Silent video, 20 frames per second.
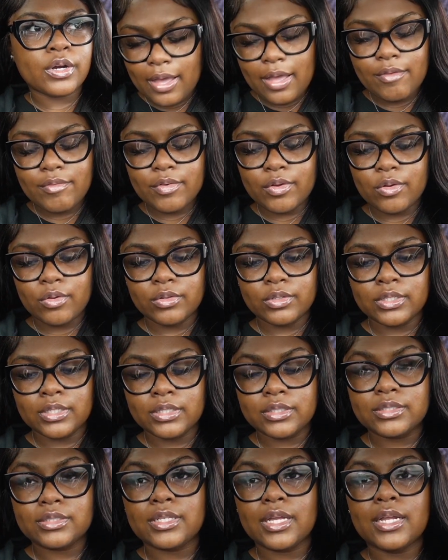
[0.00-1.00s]
I have a whole
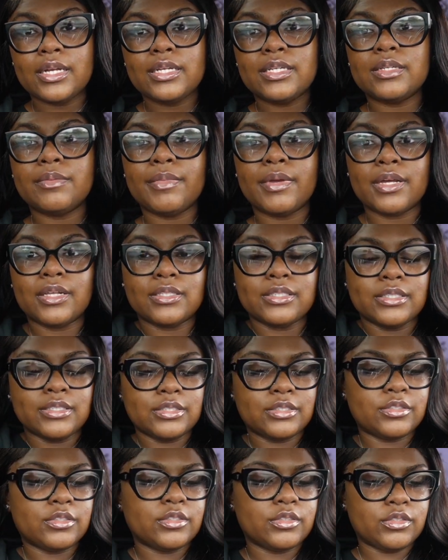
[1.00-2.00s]
list. I need to make a
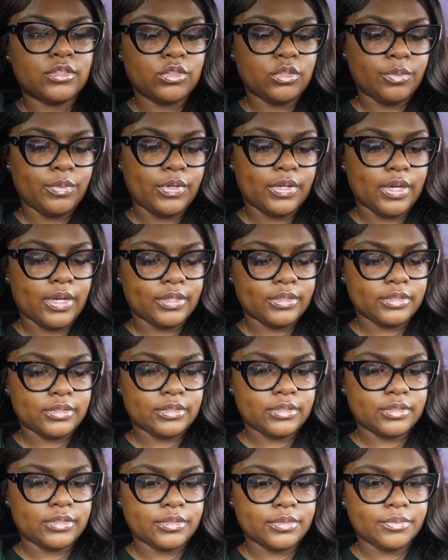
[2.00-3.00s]
list, to be
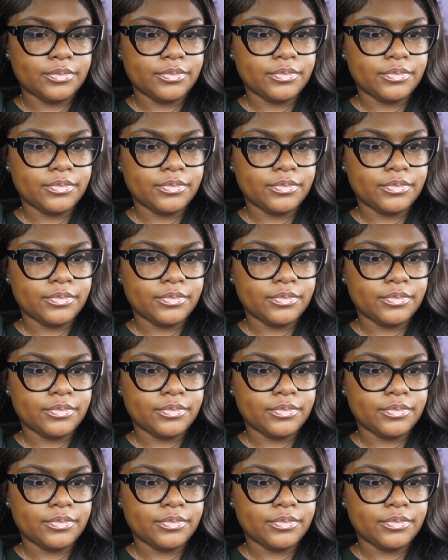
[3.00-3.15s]
honest,